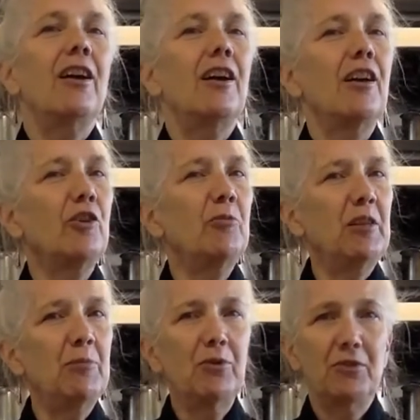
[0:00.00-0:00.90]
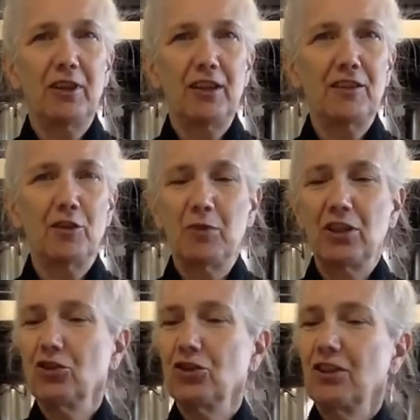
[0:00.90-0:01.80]
Other people, not so
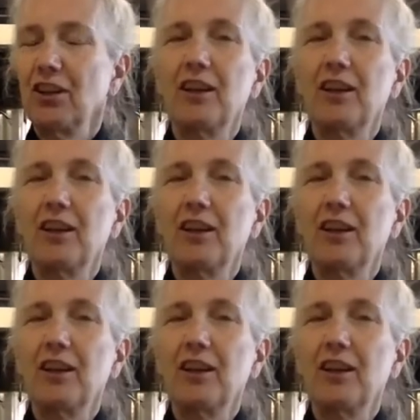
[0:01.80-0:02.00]
much.